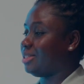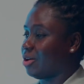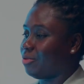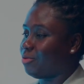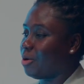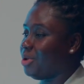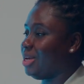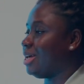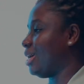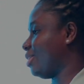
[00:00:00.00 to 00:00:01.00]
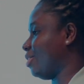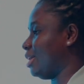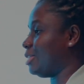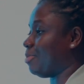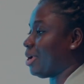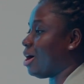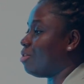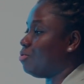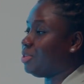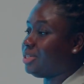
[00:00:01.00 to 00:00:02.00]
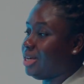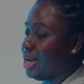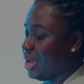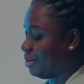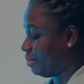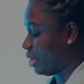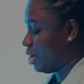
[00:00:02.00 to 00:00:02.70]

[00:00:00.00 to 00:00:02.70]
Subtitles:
itself, what we did on a typical roasting day.